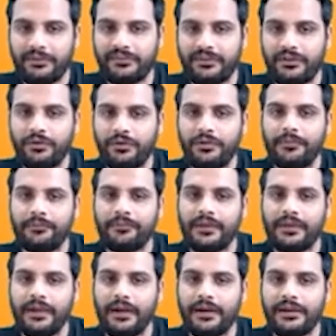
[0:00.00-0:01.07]
0
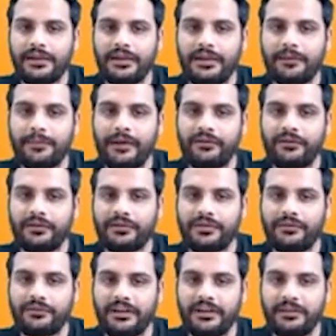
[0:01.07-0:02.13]
and here power of the
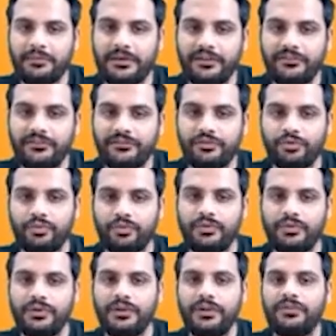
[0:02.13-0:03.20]
variable is 2.
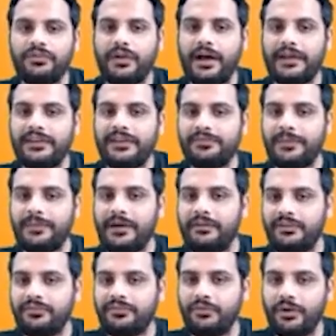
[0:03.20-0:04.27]
So highest
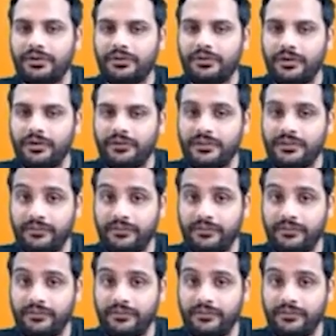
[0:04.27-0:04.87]
power is what? Of the